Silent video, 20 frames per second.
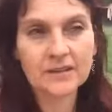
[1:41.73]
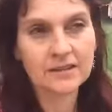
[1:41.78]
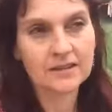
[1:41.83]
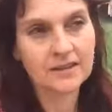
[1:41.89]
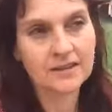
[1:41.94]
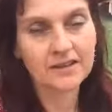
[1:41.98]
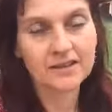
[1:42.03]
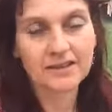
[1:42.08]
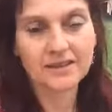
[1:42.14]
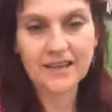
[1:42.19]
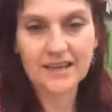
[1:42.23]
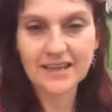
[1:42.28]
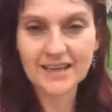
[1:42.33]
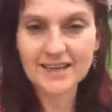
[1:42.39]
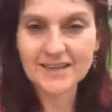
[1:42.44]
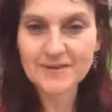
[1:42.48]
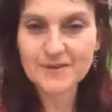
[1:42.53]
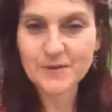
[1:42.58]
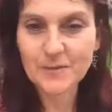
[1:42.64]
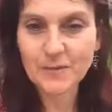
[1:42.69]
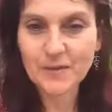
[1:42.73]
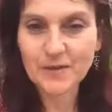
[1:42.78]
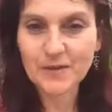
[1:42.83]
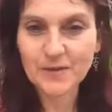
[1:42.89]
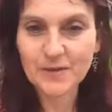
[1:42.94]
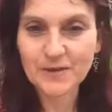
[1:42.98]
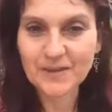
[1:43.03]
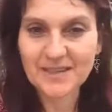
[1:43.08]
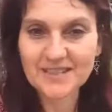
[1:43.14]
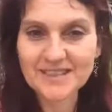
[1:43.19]
yeah, that and some other
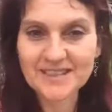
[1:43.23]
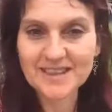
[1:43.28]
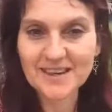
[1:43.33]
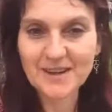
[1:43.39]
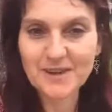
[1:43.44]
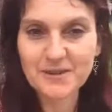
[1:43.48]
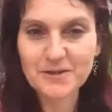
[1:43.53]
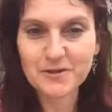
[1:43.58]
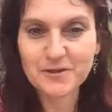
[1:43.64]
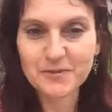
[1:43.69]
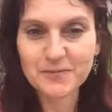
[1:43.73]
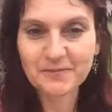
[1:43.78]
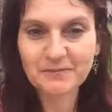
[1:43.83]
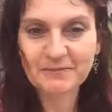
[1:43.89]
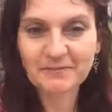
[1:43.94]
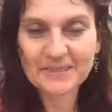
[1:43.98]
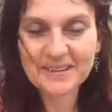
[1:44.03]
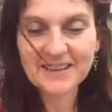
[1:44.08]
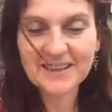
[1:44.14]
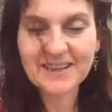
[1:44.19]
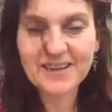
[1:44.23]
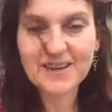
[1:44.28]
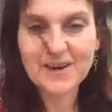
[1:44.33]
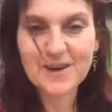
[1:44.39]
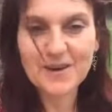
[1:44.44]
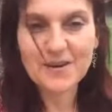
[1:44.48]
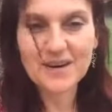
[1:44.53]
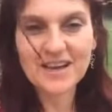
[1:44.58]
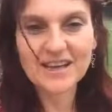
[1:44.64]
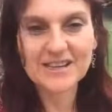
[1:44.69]
things that I do.
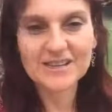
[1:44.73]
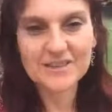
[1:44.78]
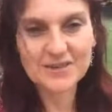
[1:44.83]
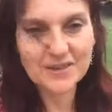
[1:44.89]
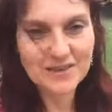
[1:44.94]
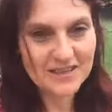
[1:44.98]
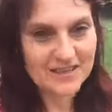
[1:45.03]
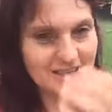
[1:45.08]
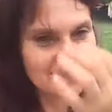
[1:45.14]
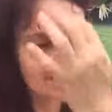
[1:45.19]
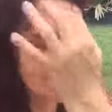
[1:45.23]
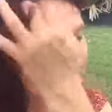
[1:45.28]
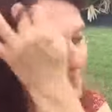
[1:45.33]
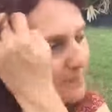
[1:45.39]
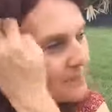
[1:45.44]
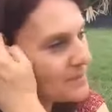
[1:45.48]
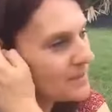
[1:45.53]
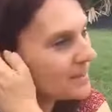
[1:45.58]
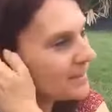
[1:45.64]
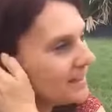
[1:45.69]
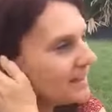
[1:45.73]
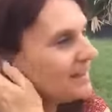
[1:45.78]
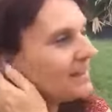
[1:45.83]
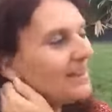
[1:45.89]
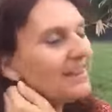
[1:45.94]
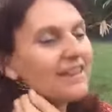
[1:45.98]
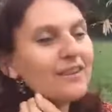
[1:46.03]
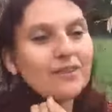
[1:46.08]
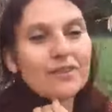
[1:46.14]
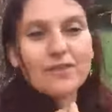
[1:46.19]
All right, so this is
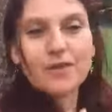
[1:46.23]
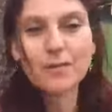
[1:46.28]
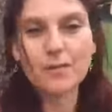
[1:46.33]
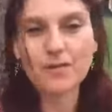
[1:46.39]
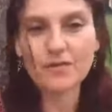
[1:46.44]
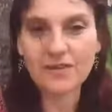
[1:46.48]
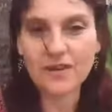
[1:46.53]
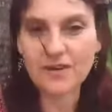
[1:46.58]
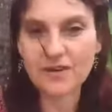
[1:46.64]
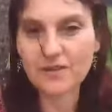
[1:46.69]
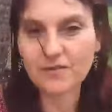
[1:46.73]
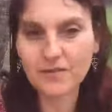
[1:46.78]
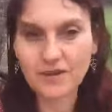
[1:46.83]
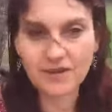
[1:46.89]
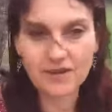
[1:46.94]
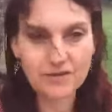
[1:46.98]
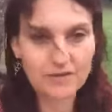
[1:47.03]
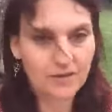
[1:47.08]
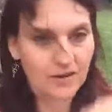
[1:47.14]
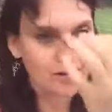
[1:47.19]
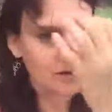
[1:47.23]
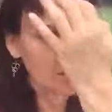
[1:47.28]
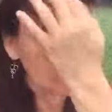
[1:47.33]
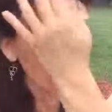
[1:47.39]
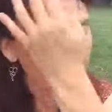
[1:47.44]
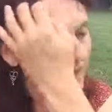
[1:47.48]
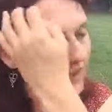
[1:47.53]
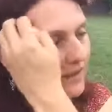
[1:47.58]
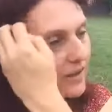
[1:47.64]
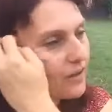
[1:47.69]
me from a very, very, very,
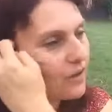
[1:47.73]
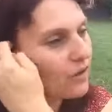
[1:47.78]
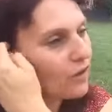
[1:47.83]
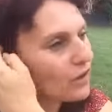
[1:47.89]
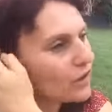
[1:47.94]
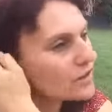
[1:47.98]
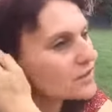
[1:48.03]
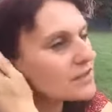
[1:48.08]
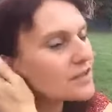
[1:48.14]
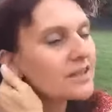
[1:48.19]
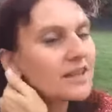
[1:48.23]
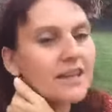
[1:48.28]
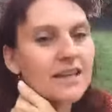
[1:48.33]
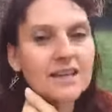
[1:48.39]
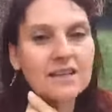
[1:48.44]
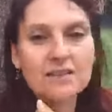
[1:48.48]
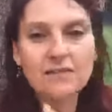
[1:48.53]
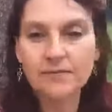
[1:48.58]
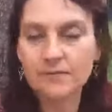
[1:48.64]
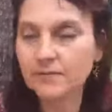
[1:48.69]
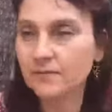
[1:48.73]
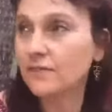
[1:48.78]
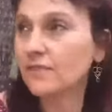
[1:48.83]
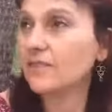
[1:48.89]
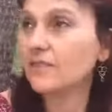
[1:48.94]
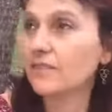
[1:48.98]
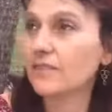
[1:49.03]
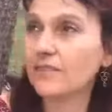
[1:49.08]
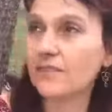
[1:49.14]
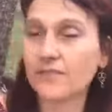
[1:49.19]
very hot and
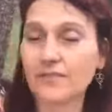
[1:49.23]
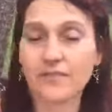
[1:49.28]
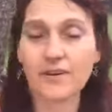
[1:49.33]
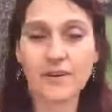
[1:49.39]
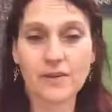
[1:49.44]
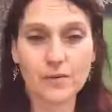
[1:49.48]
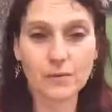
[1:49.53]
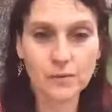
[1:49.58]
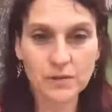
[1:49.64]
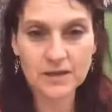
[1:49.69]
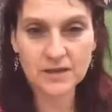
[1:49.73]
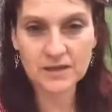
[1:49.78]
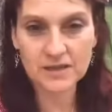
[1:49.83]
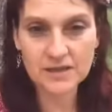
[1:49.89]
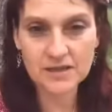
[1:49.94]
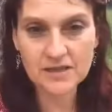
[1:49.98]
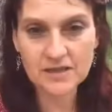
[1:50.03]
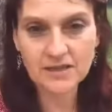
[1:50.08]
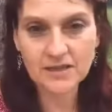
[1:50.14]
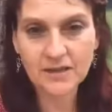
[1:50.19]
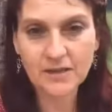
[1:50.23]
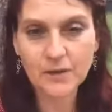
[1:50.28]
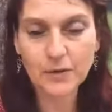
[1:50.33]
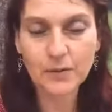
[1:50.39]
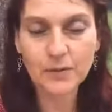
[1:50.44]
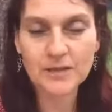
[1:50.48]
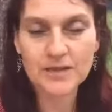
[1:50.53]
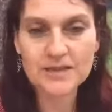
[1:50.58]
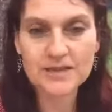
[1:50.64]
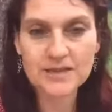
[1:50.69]
very windy
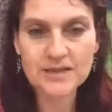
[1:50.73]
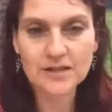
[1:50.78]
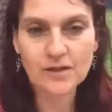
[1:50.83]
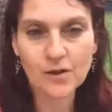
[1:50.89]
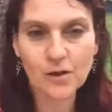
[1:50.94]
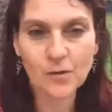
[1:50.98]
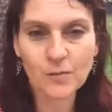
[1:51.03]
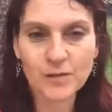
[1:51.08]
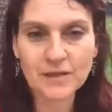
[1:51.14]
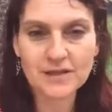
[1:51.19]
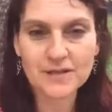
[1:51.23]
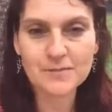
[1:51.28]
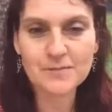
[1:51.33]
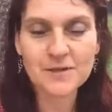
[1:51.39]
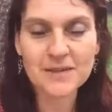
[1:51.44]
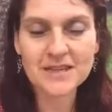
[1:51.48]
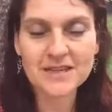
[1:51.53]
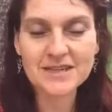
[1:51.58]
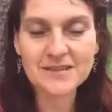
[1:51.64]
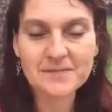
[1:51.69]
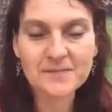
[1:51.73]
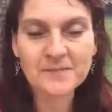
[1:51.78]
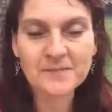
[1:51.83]
Queensland home at the minute.